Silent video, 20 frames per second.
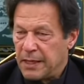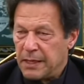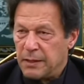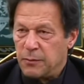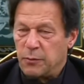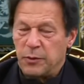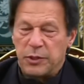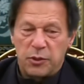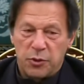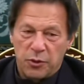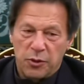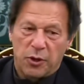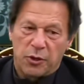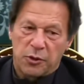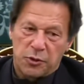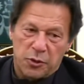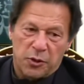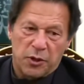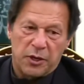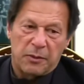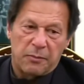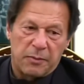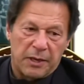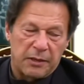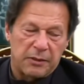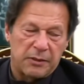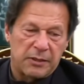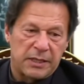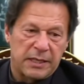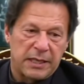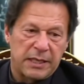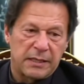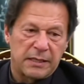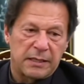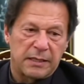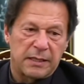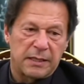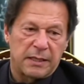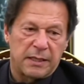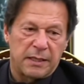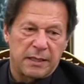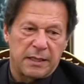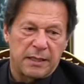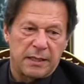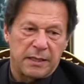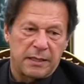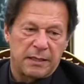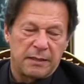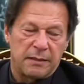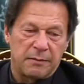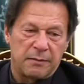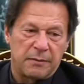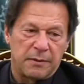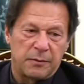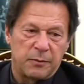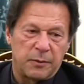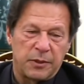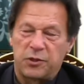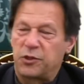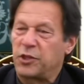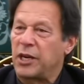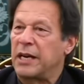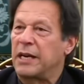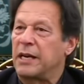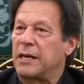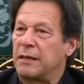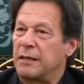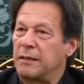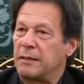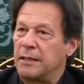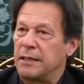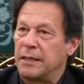We do not talk about things with China